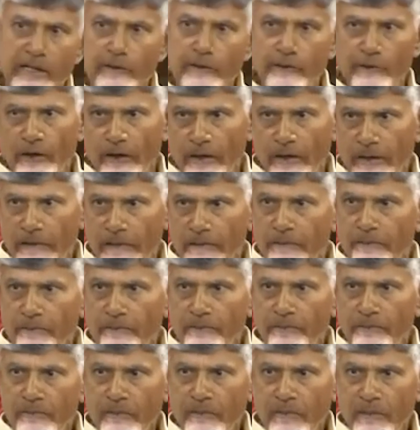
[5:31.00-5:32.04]
the world,
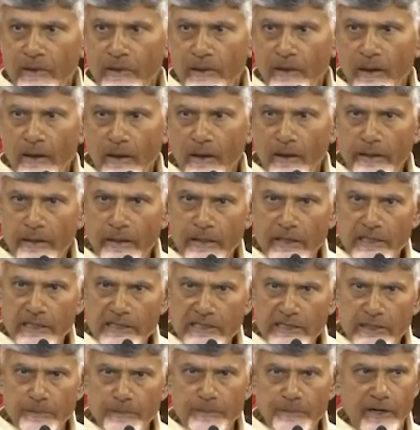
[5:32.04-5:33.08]

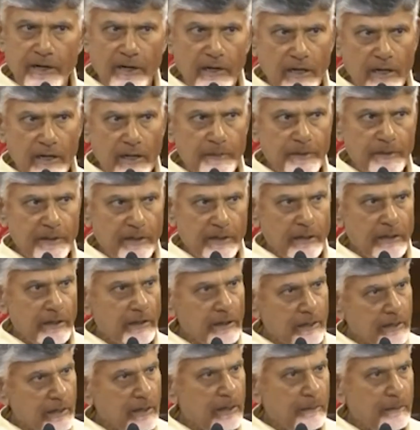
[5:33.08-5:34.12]
highest per capita
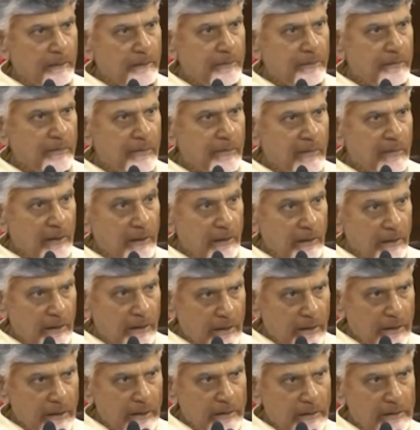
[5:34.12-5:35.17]
income
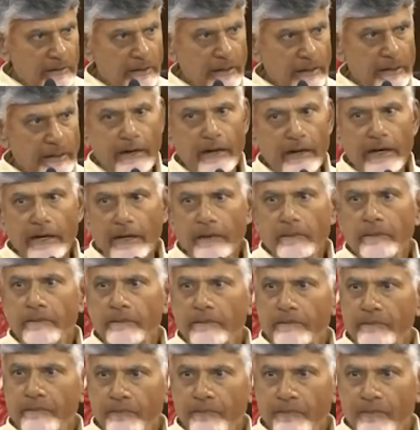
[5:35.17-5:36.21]
Indians are earning.
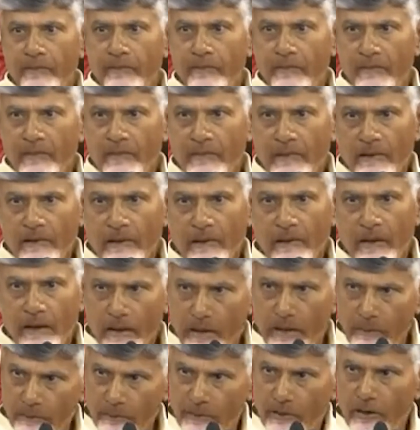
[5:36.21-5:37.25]

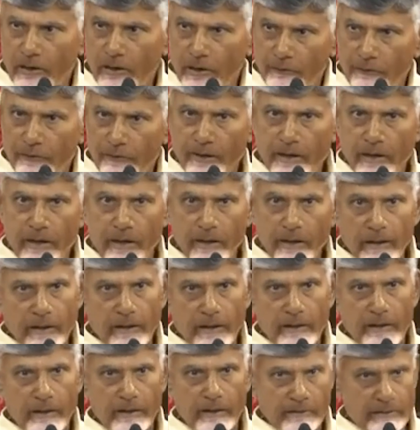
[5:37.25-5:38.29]
I am confident
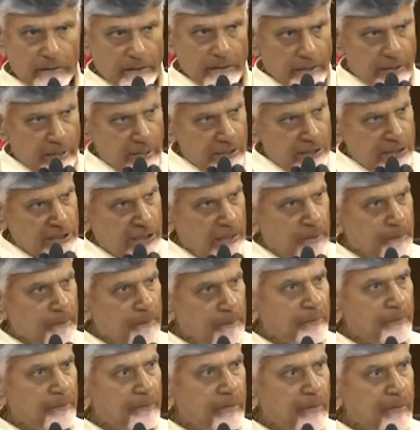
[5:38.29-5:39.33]
under his
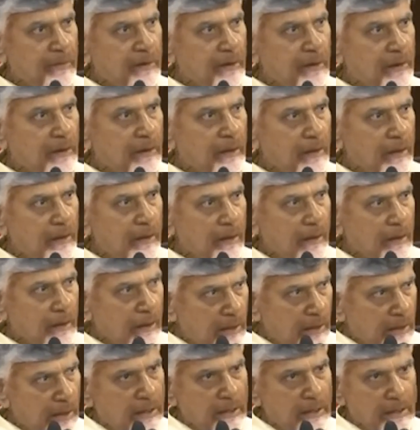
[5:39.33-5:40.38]
leadership,
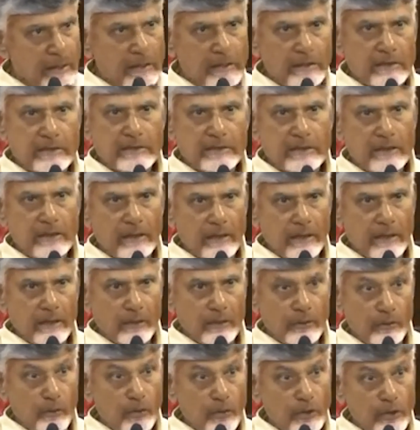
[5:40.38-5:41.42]
Indians are
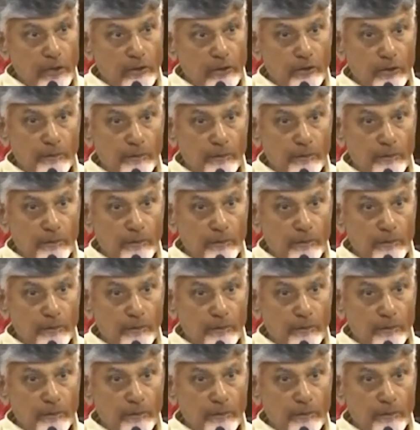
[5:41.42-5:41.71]
going to